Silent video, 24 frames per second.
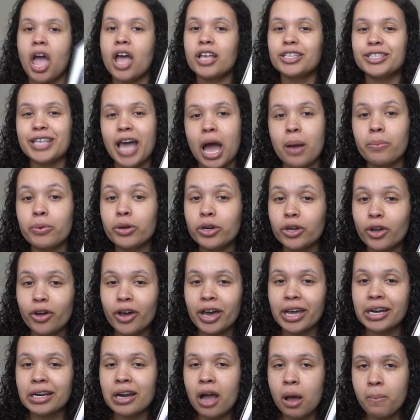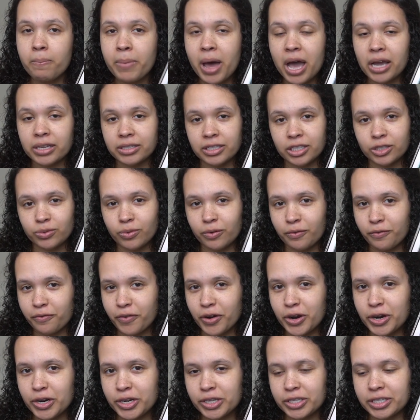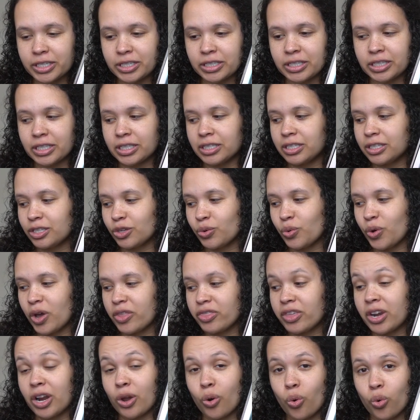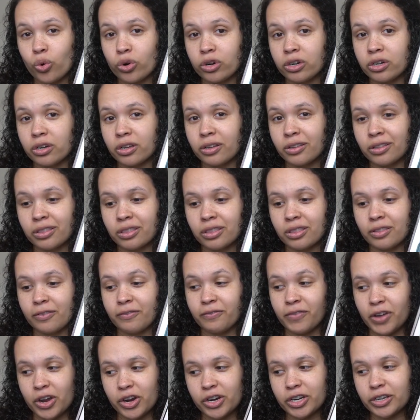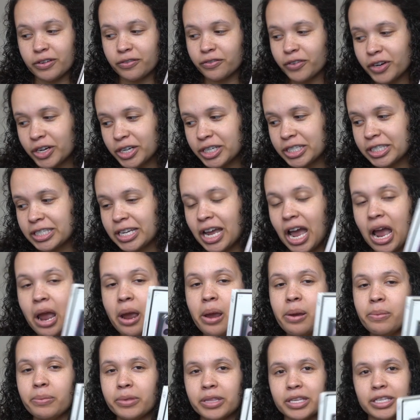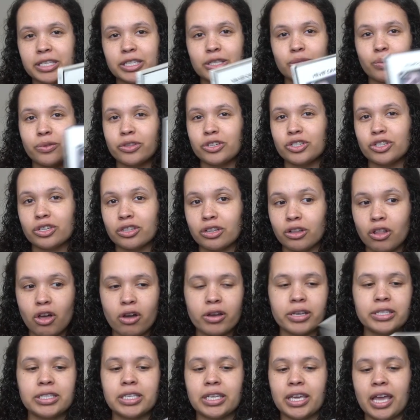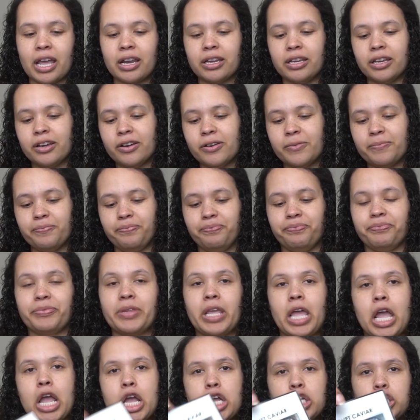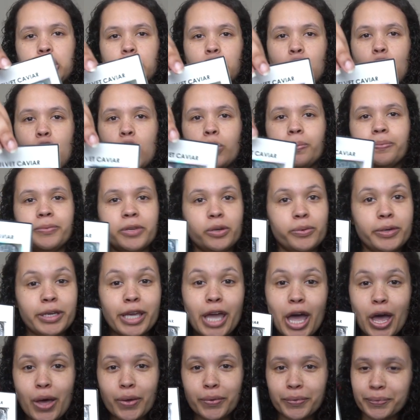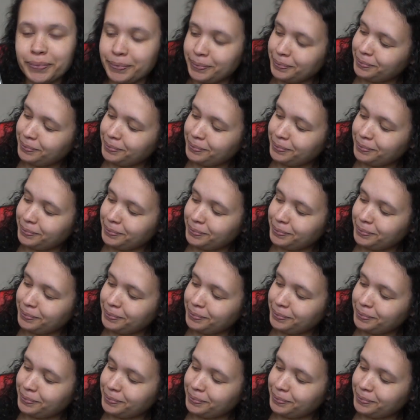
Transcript: so I'm going to go ahead and unbox this one first, since this is the one that I ordered the very first time, and this is the one that took the longest to get here. So, here we go.